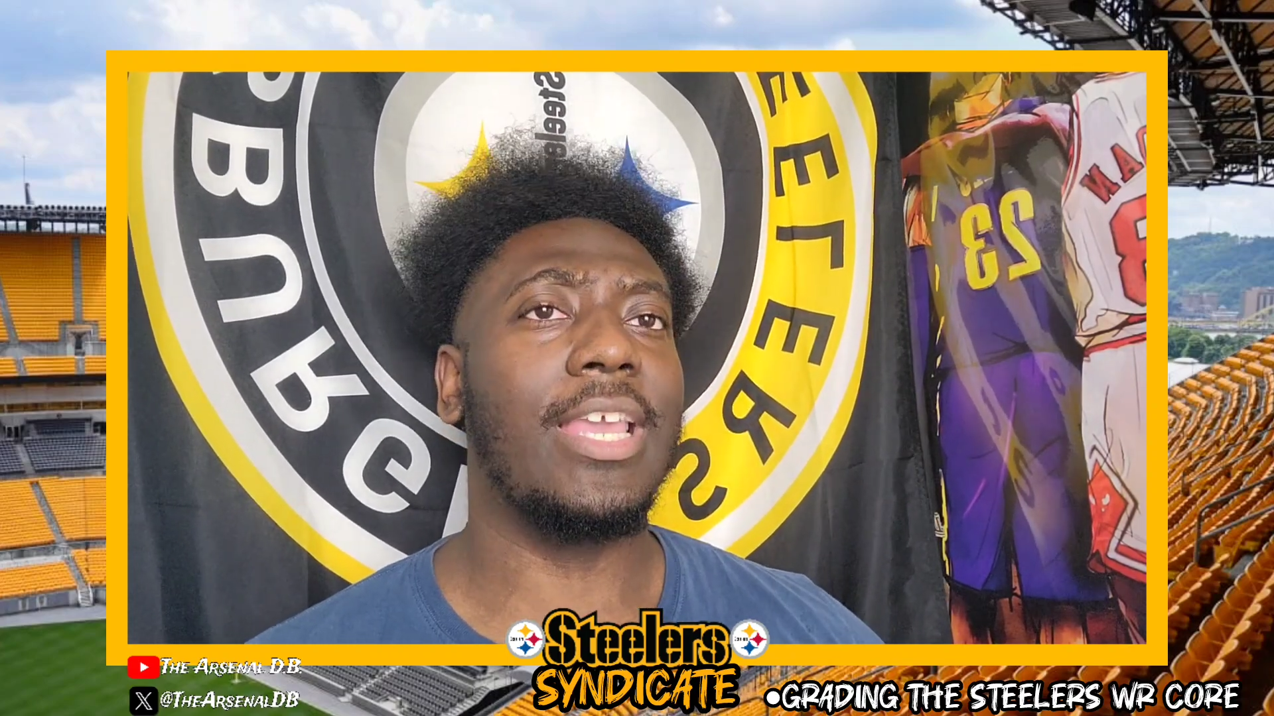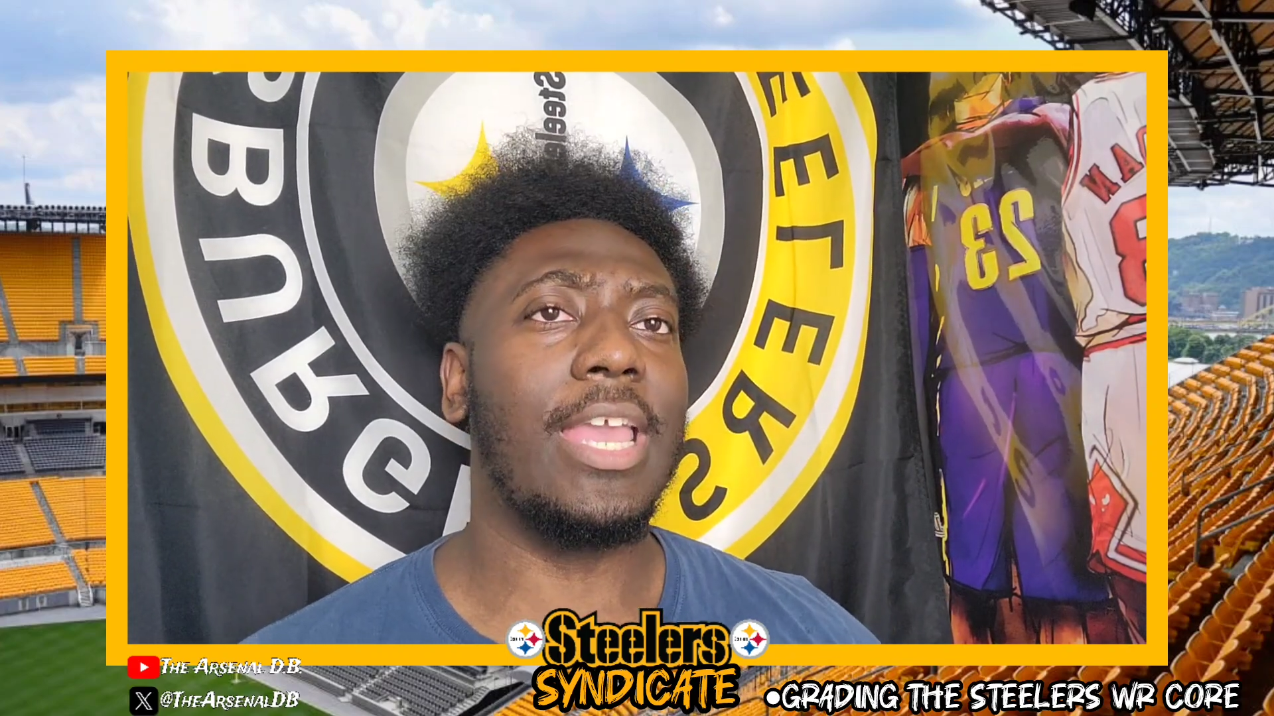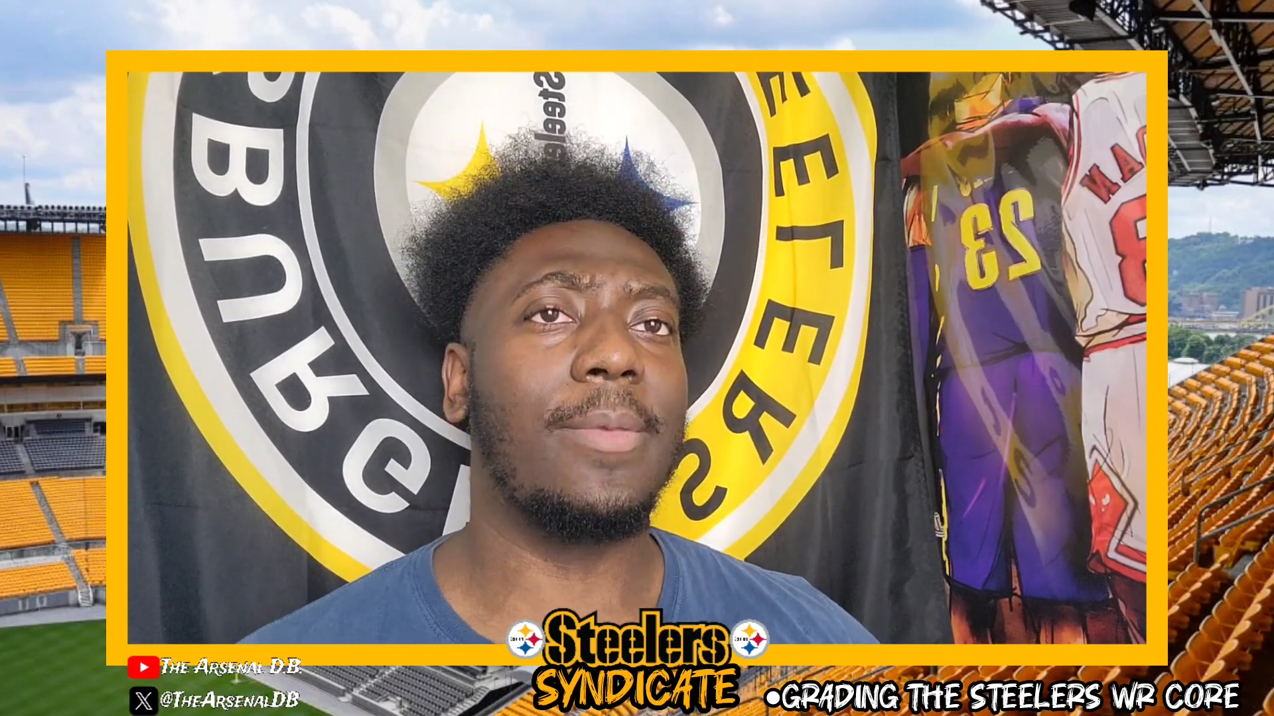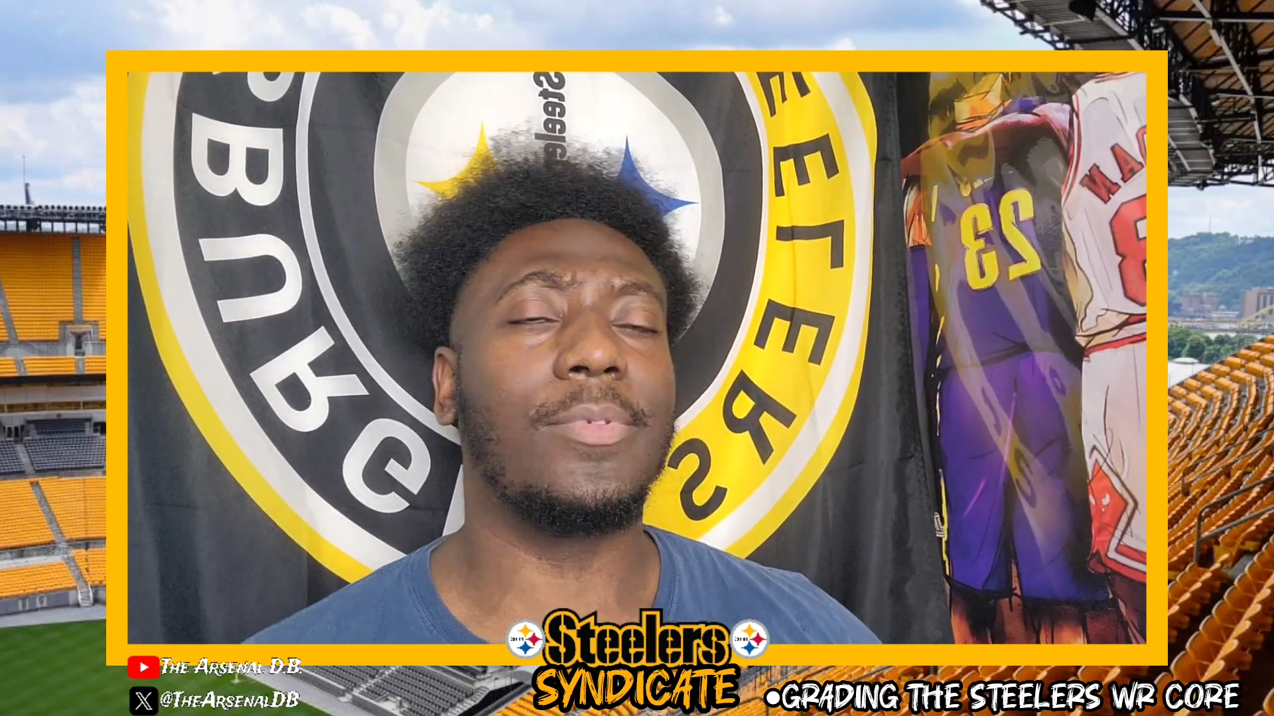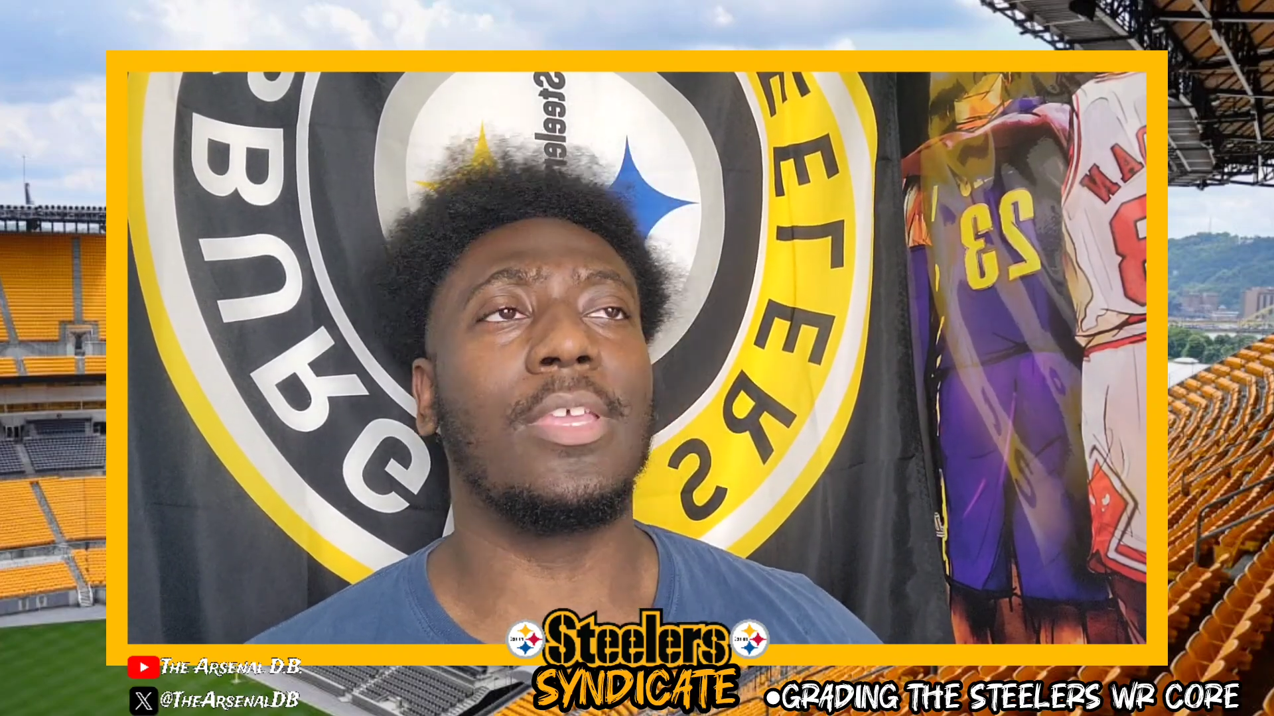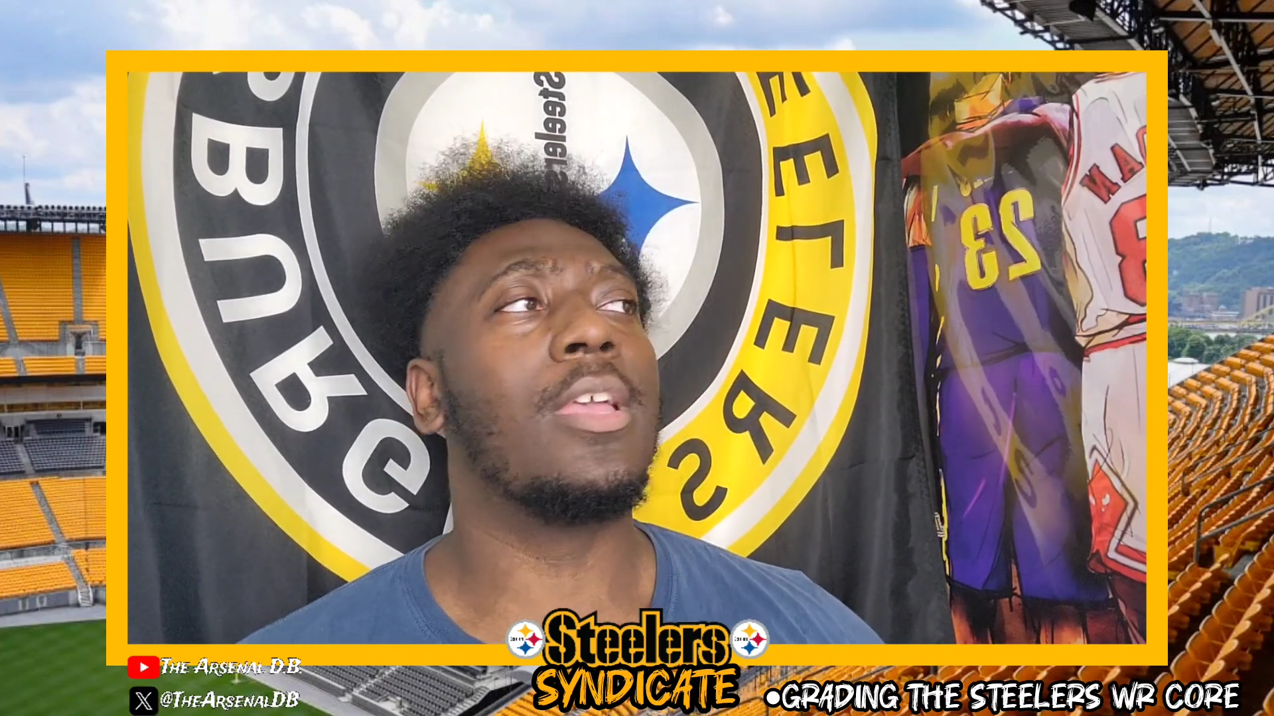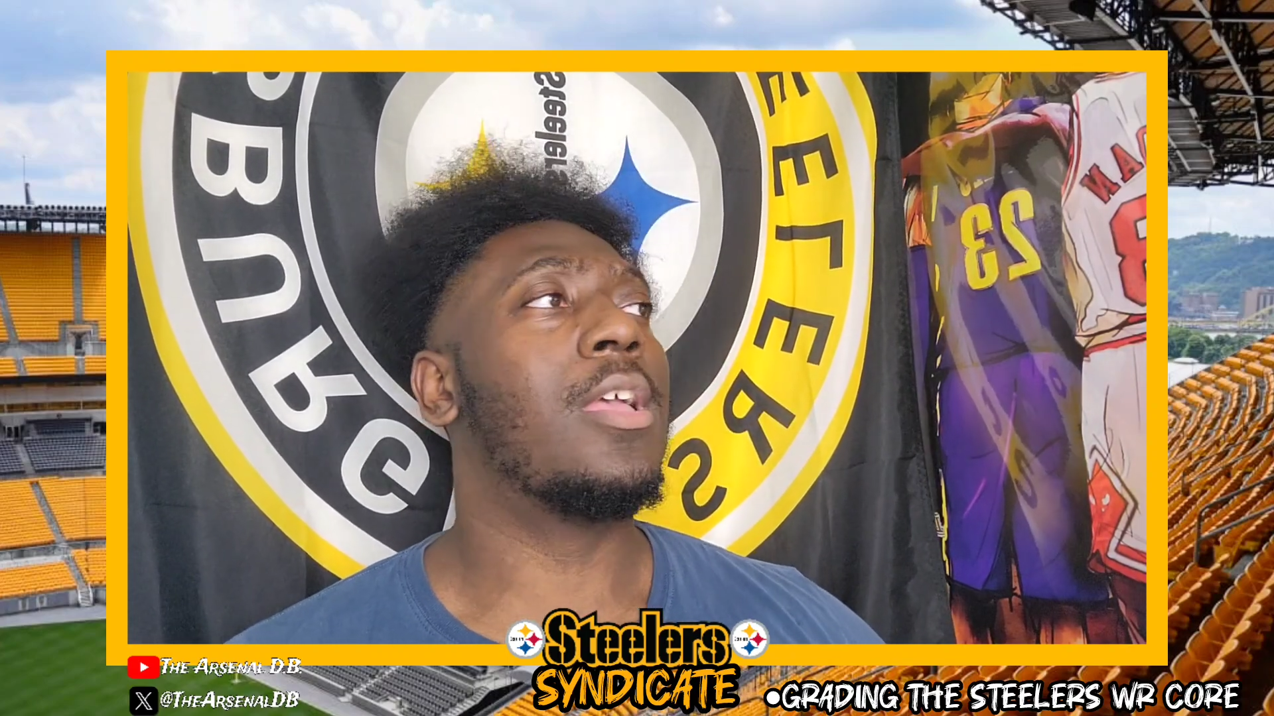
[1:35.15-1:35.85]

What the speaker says: games,